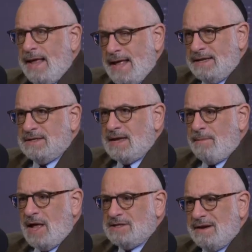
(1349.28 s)

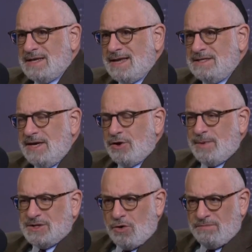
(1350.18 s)
anti-Semites. And I say secret
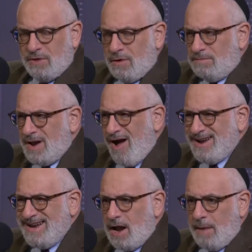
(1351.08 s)
because they're
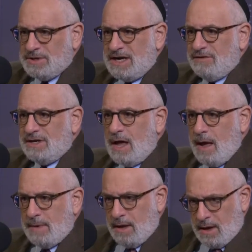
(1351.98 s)
99% of the
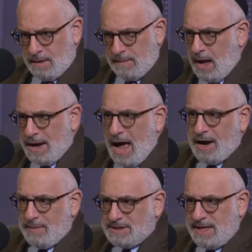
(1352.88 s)
time anonymous.